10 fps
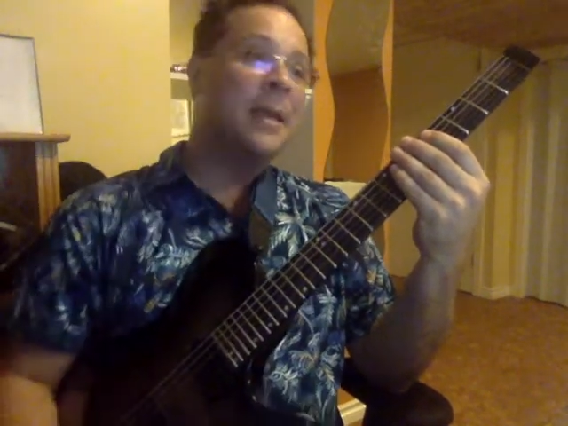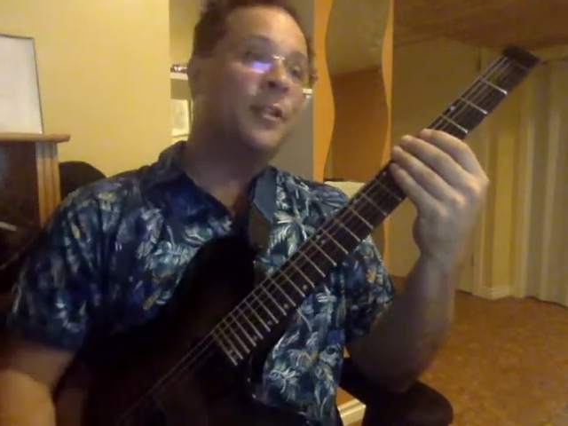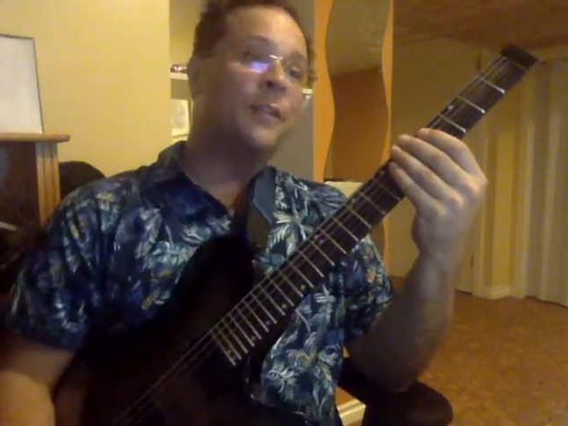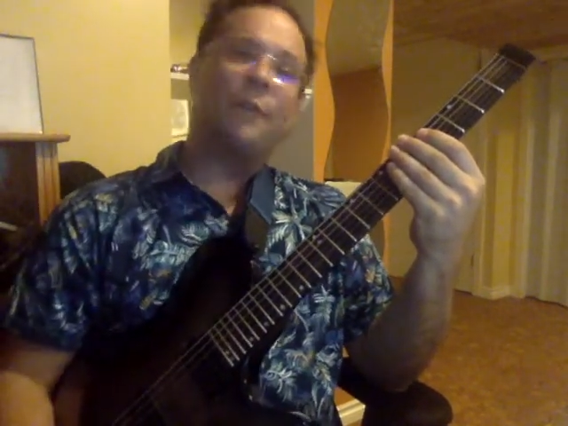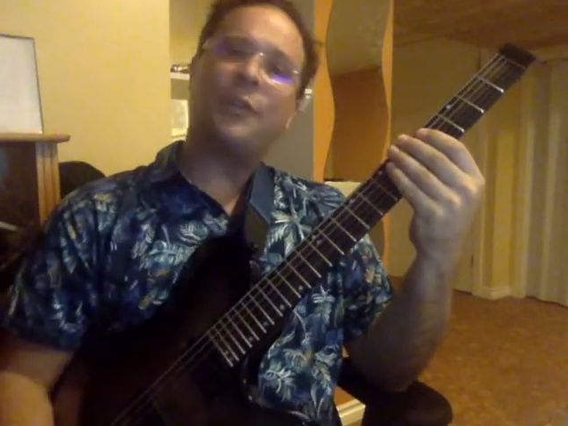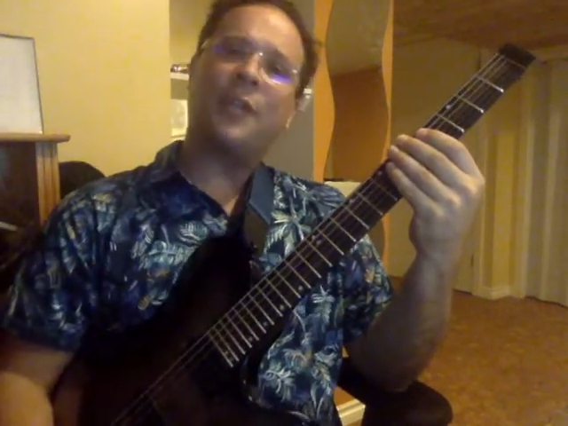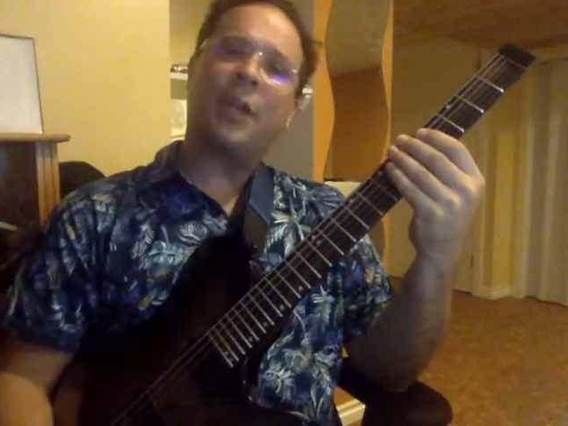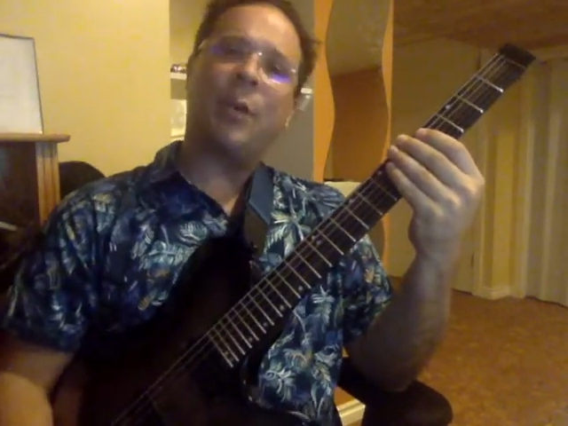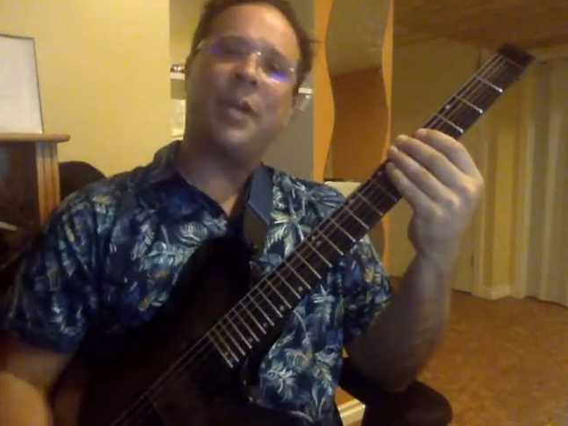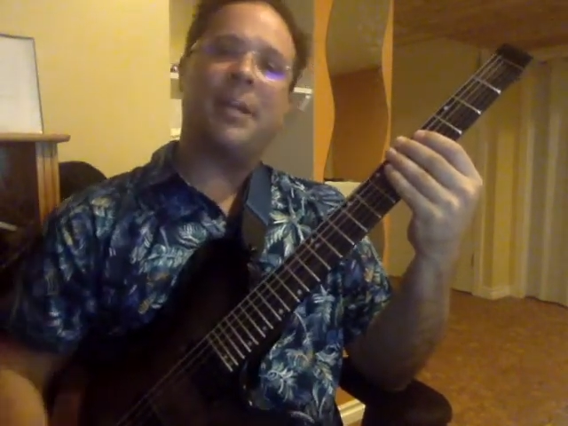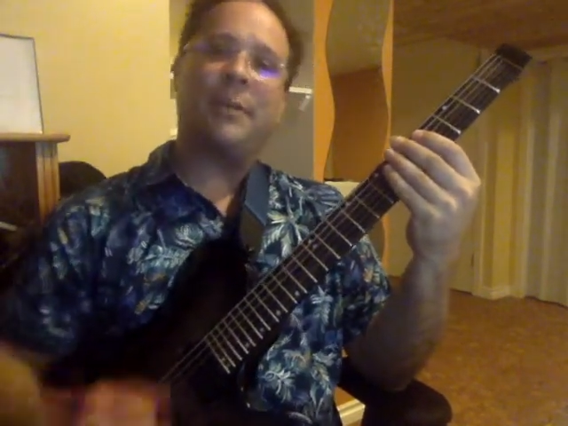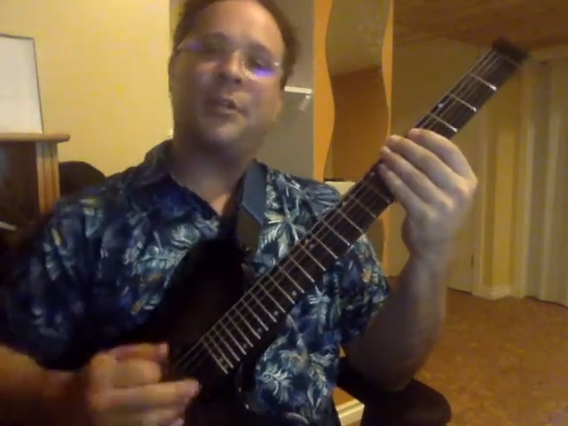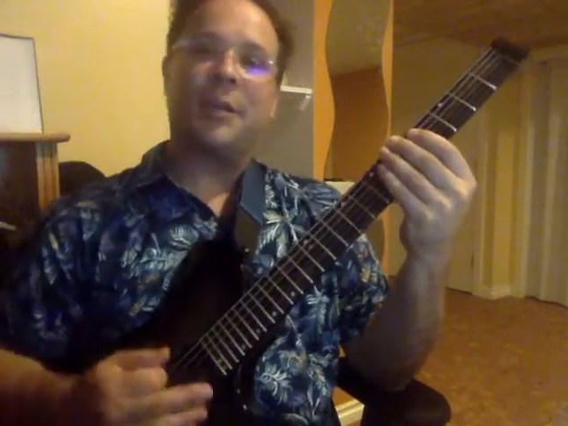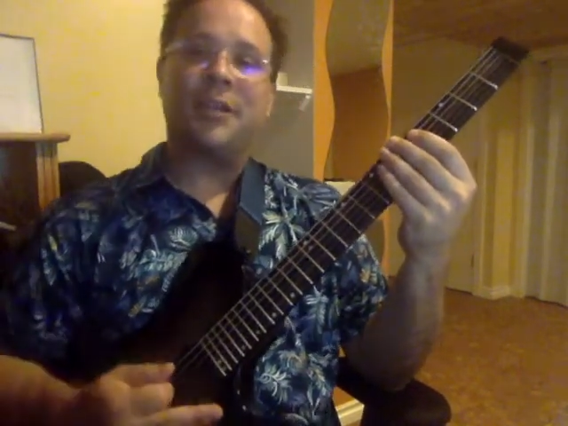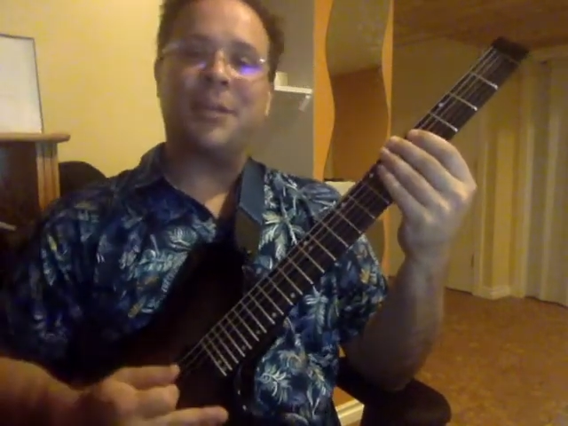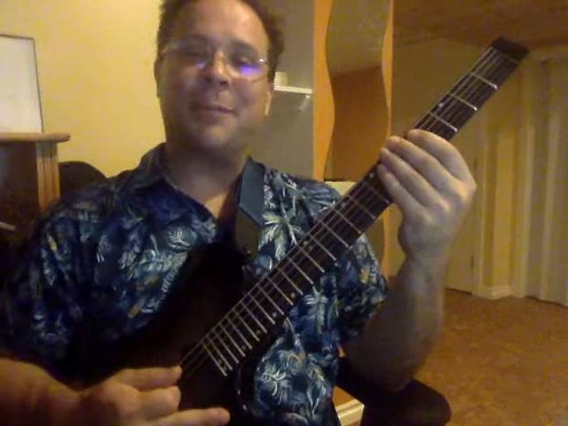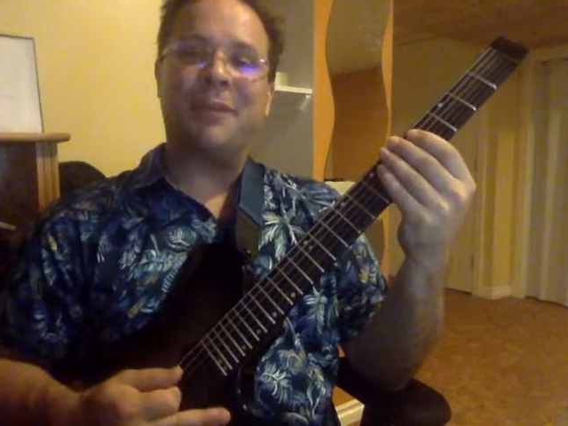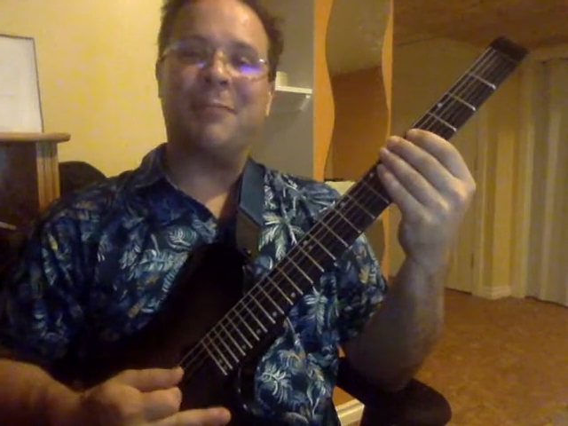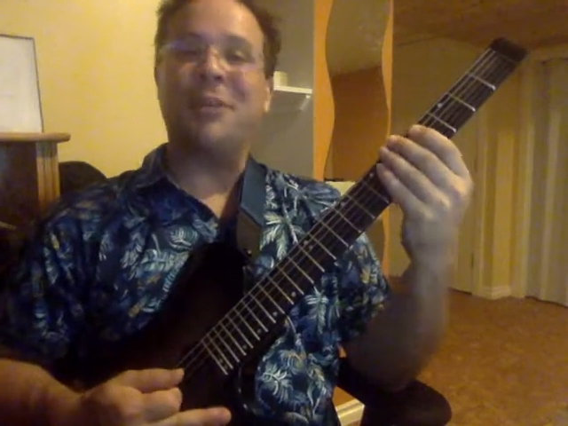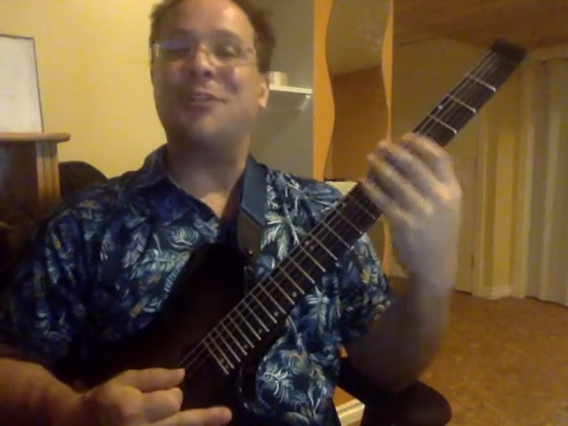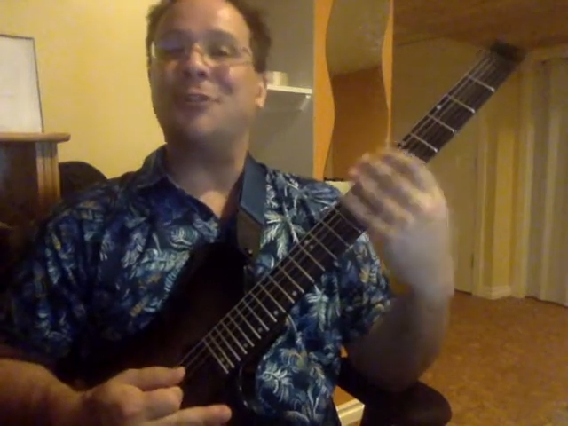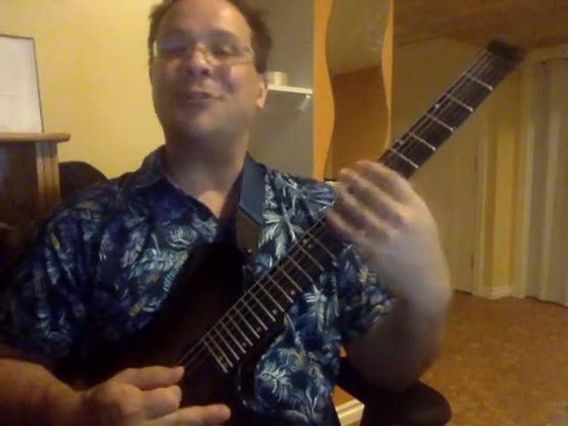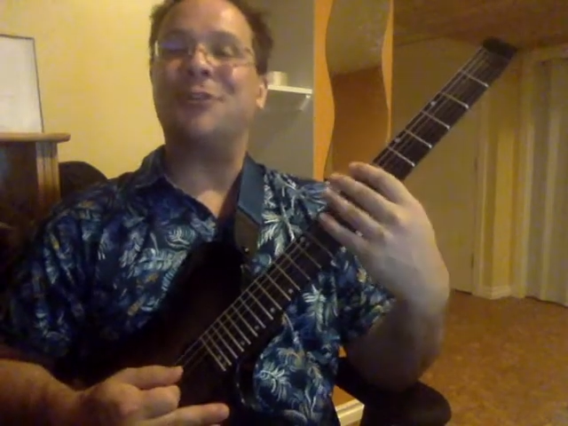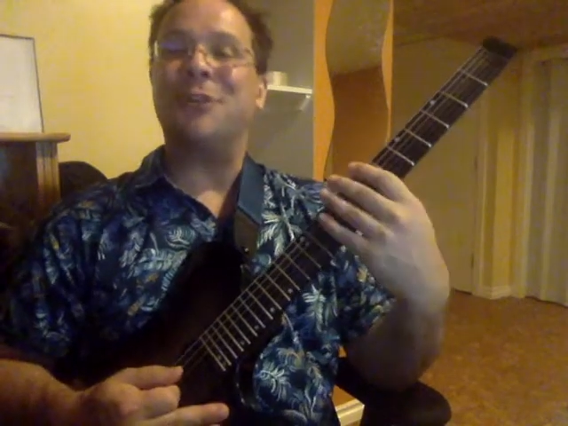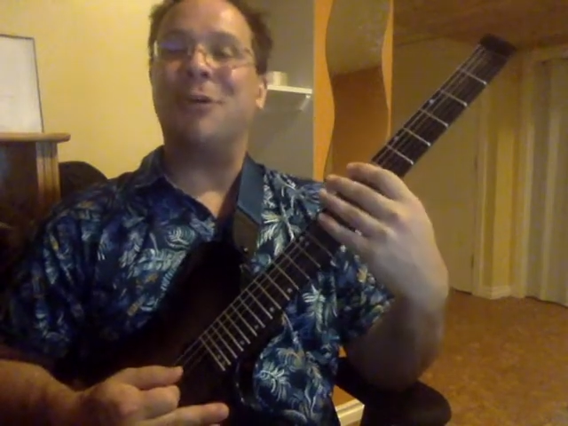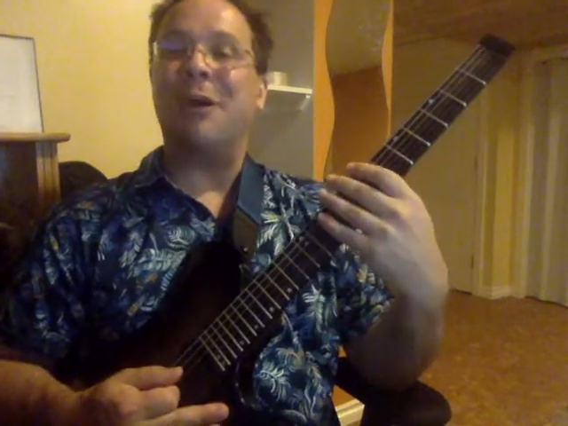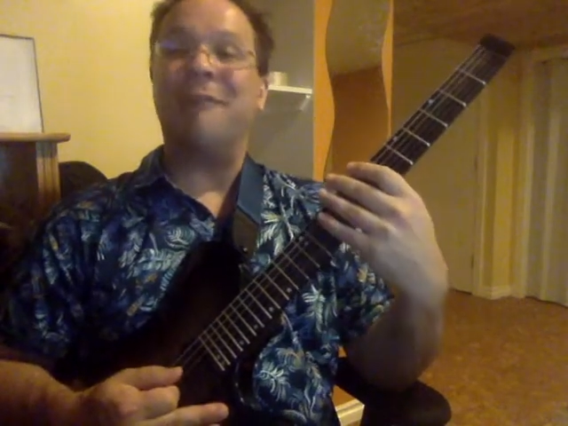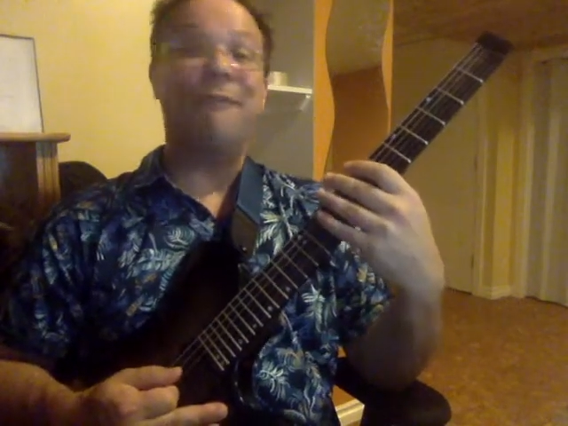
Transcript: So the first thing I want to demonstrate is something that my students know of